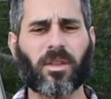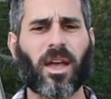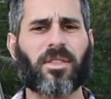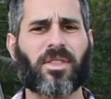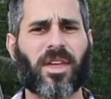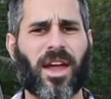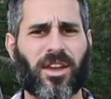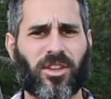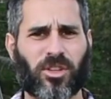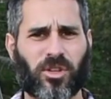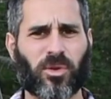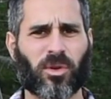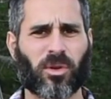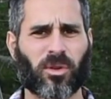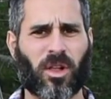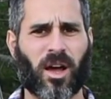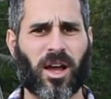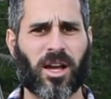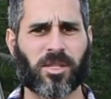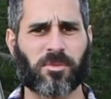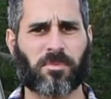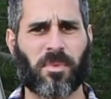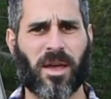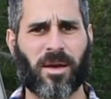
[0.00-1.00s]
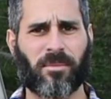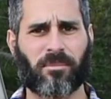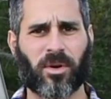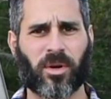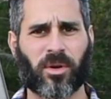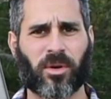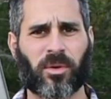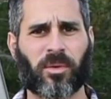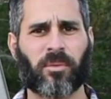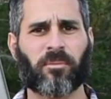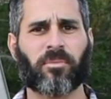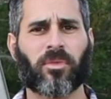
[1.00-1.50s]
that utilize
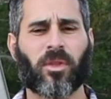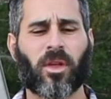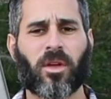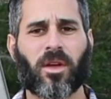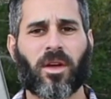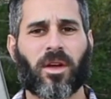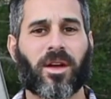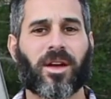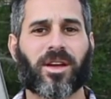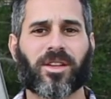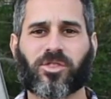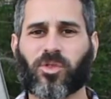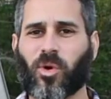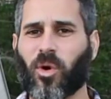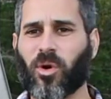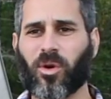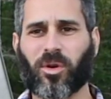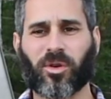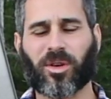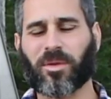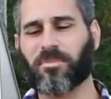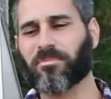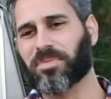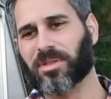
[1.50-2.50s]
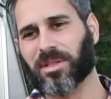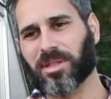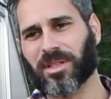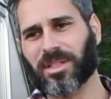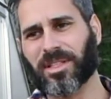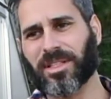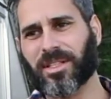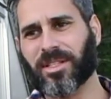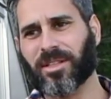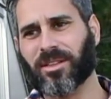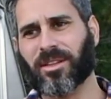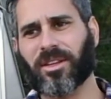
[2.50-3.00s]
bamboo, it's all
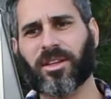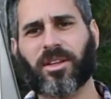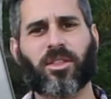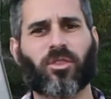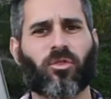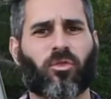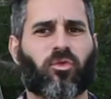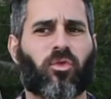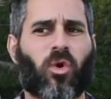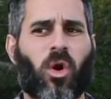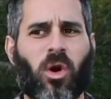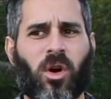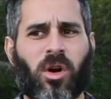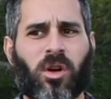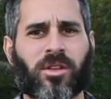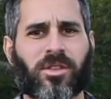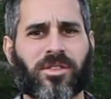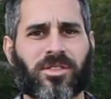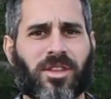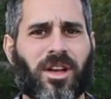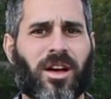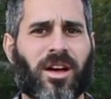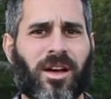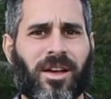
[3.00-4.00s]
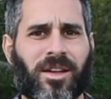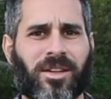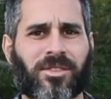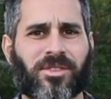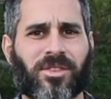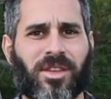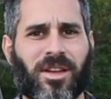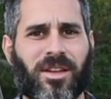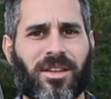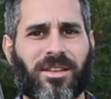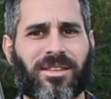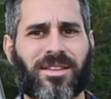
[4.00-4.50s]
completely the wrong size
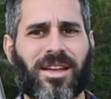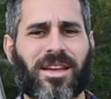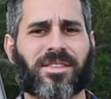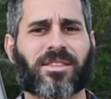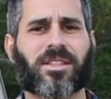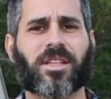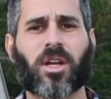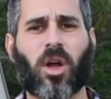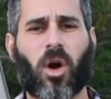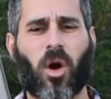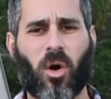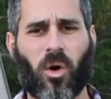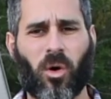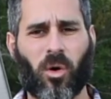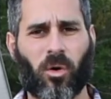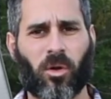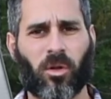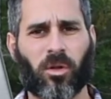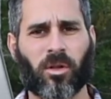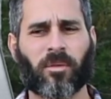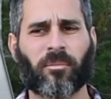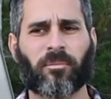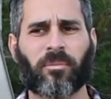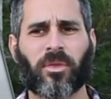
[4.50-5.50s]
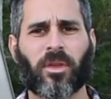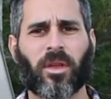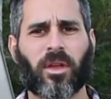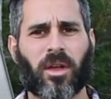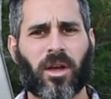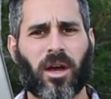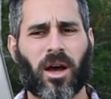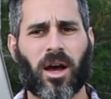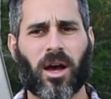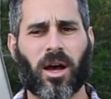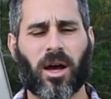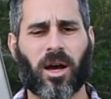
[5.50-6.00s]
nesting hole.
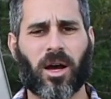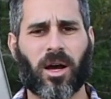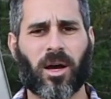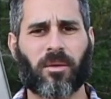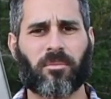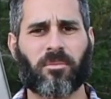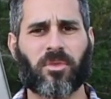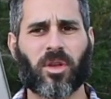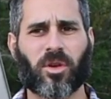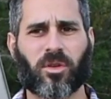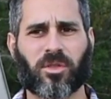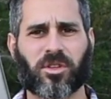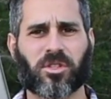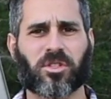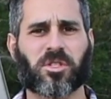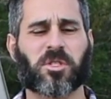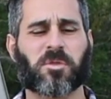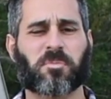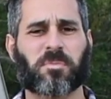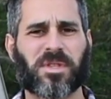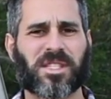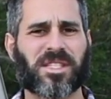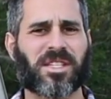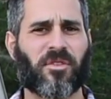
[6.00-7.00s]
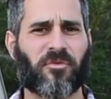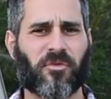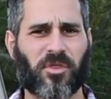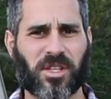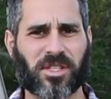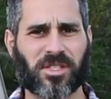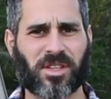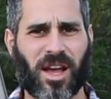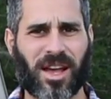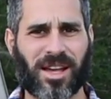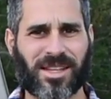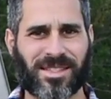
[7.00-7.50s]
Um, you know, there's specific
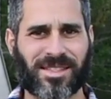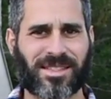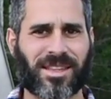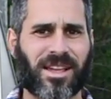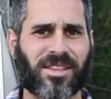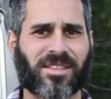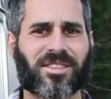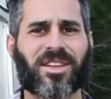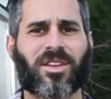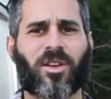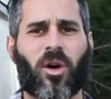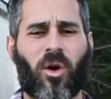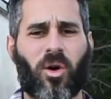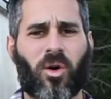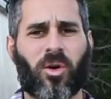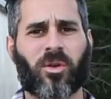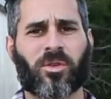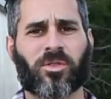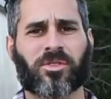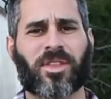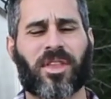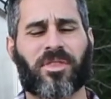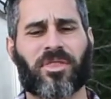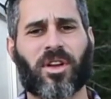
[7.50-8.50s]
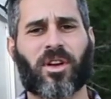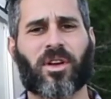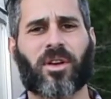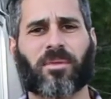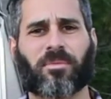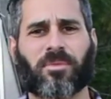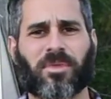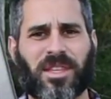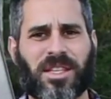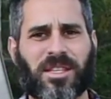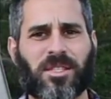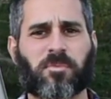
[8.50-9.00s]
size nesting holes that
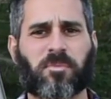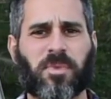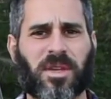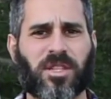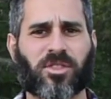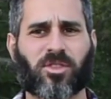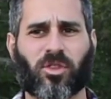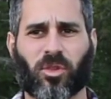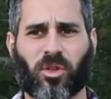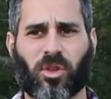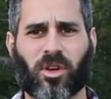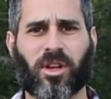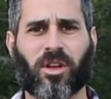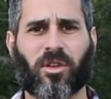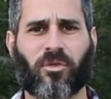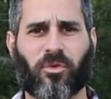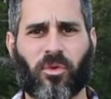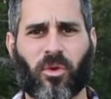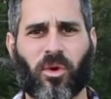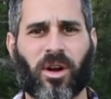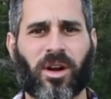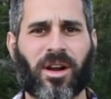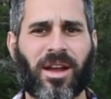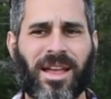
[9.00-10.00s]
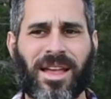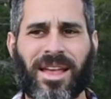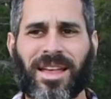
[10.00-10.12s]
these bees are looking for.